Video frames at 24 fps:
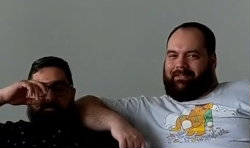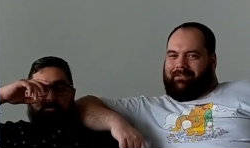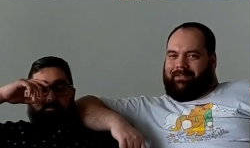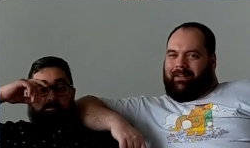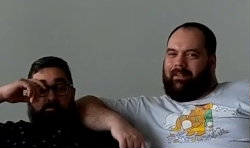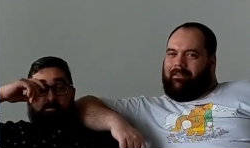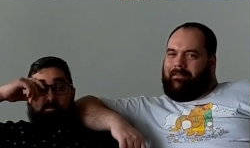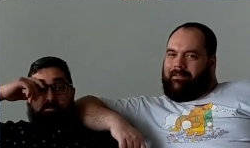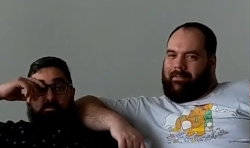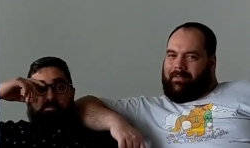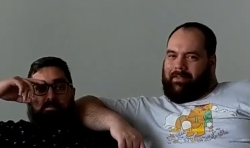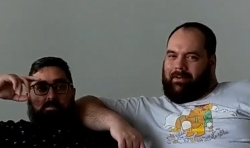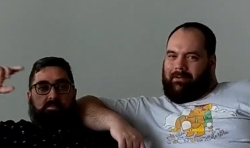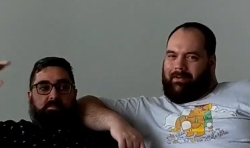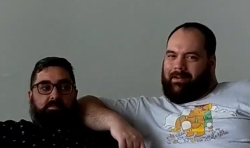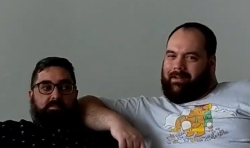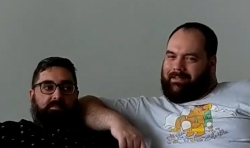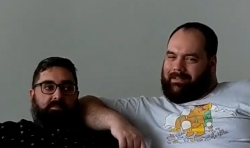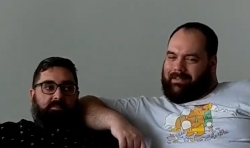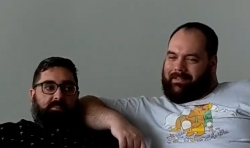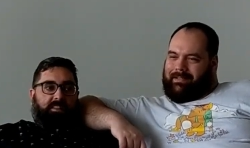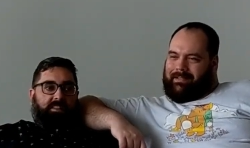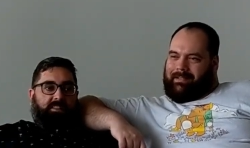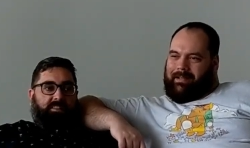Speaker 1: the street from the
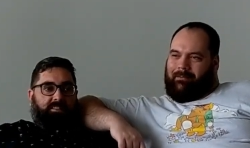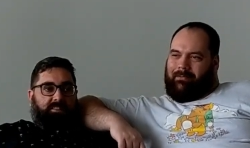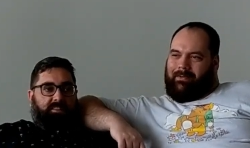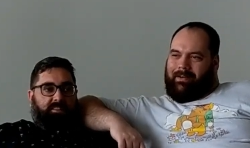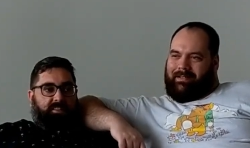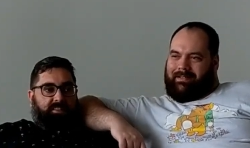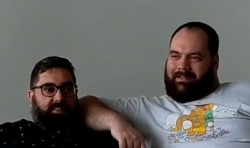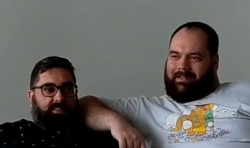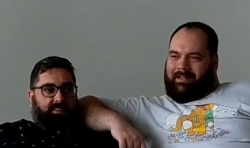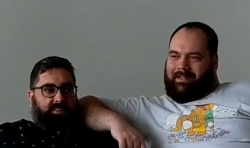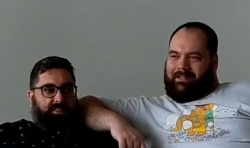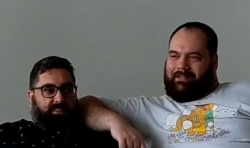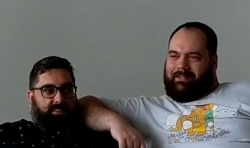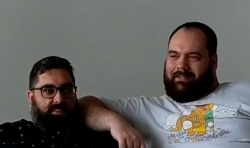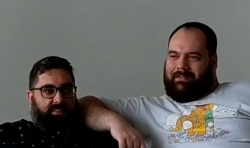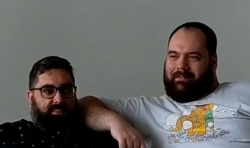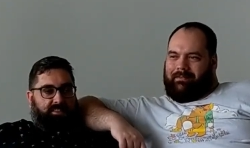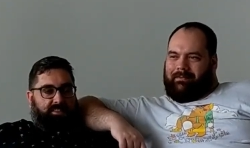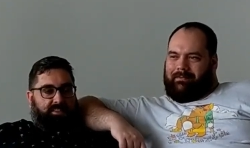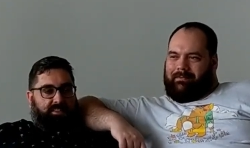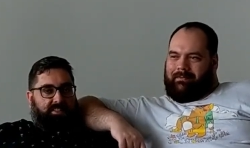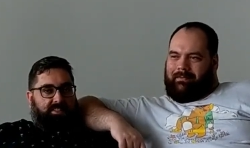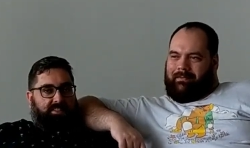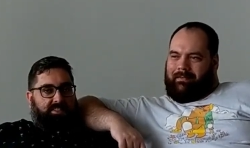Wellesley subway
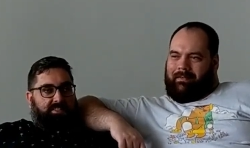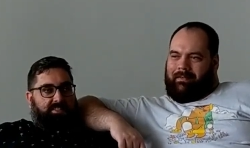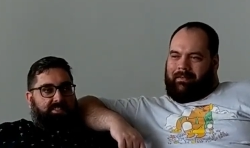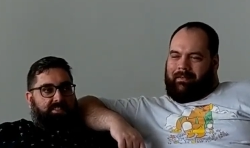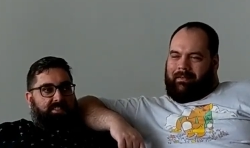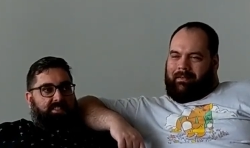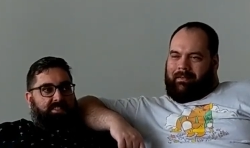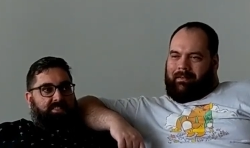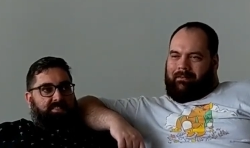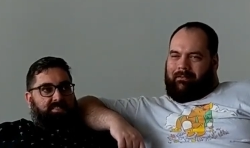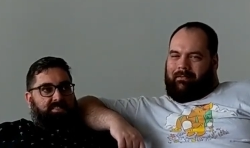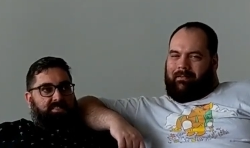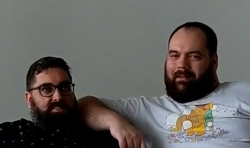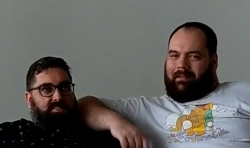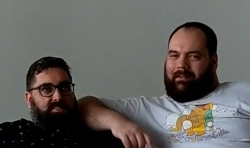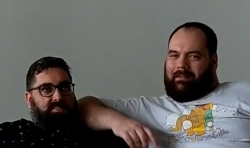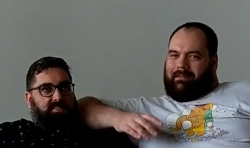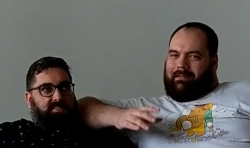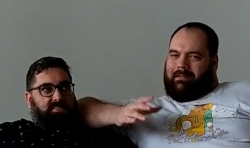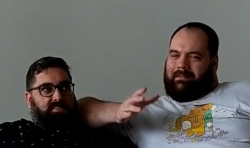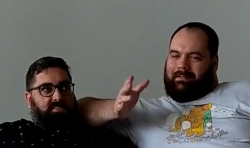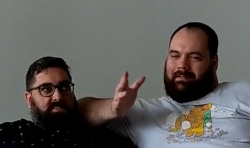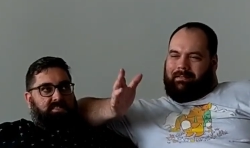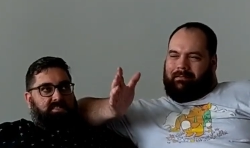station.
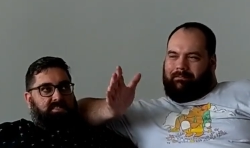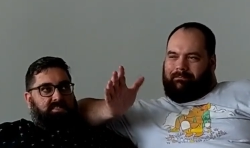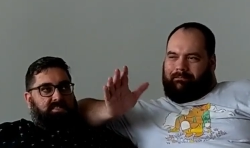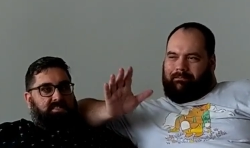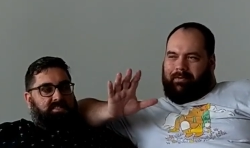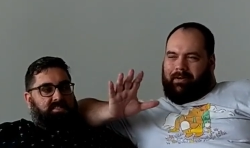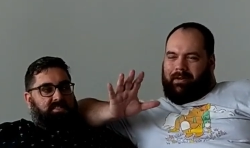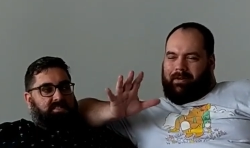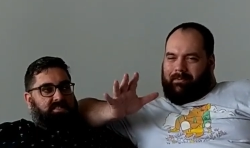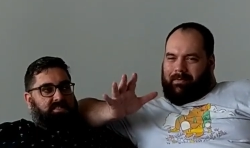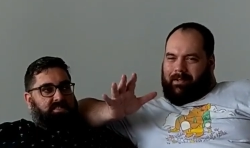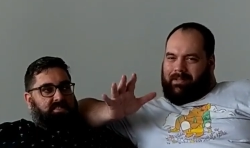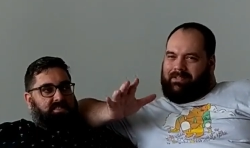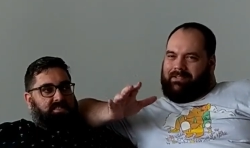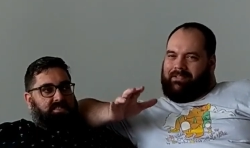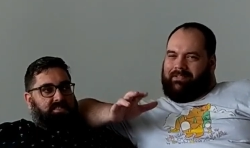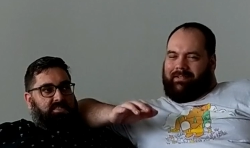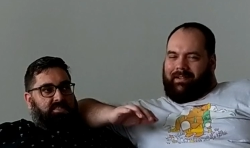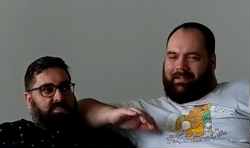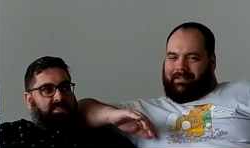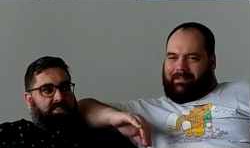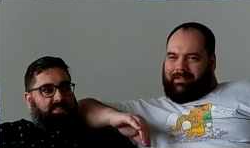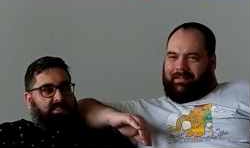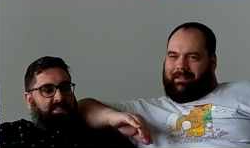Well, pretty much
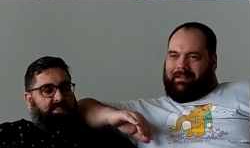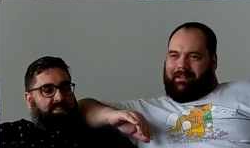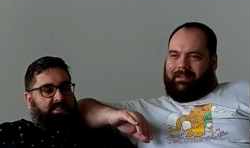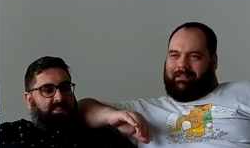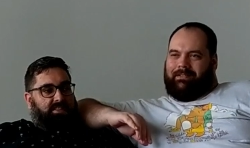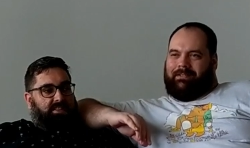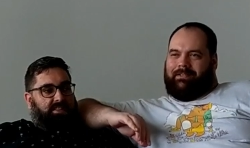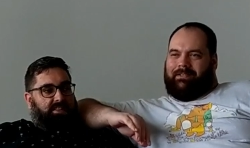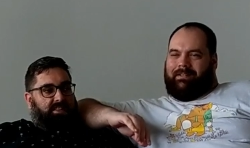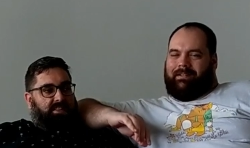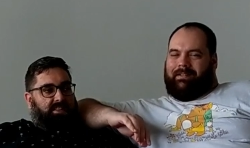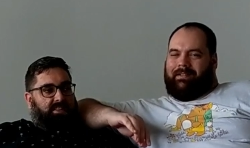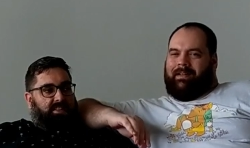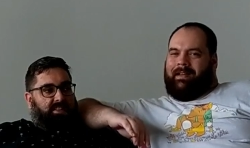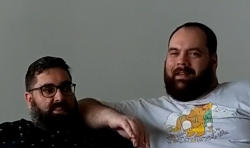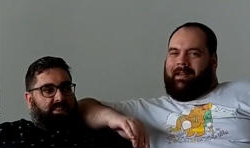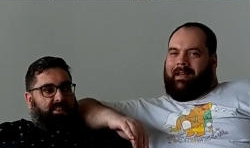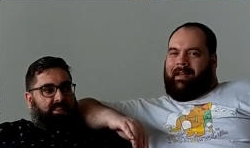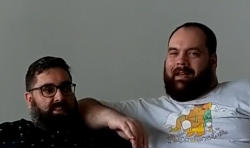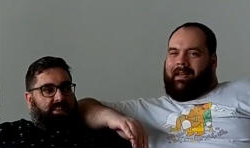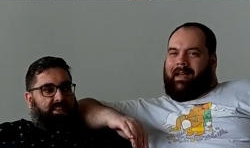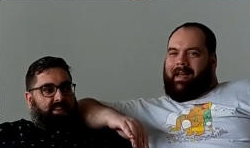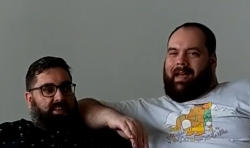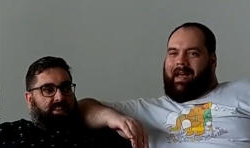directly across the street.
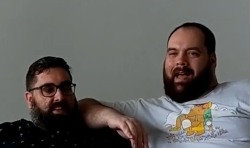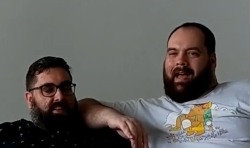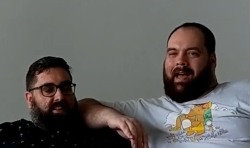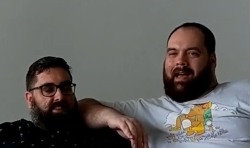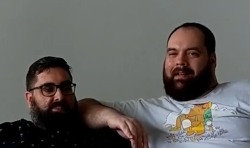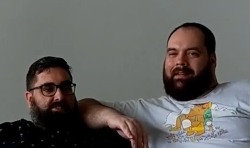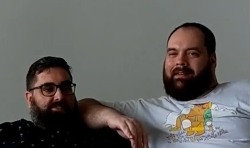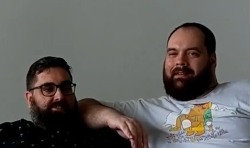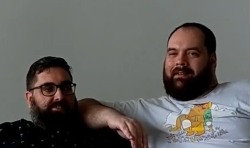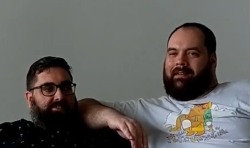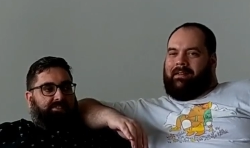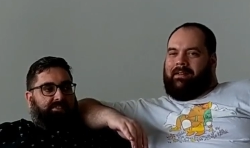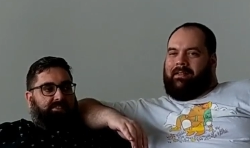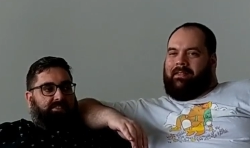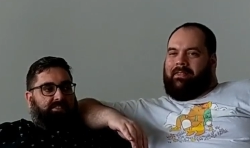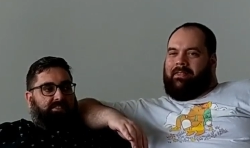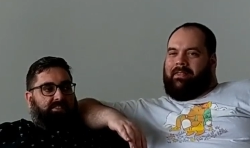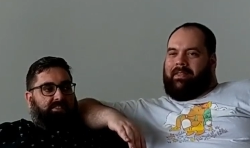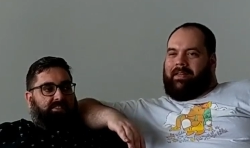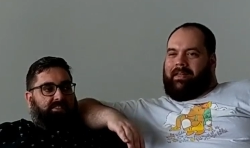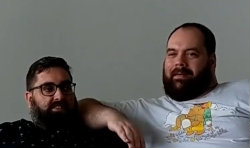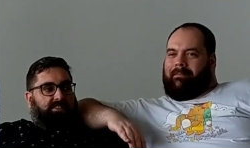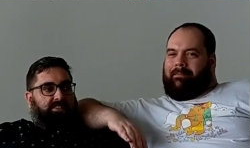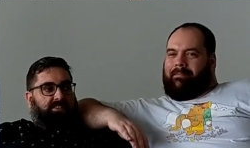And
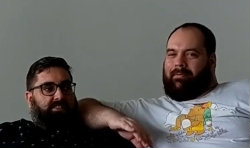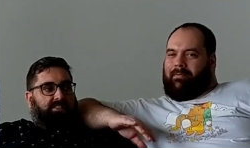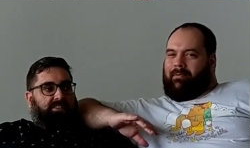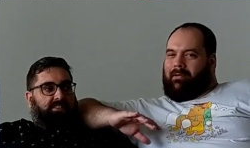the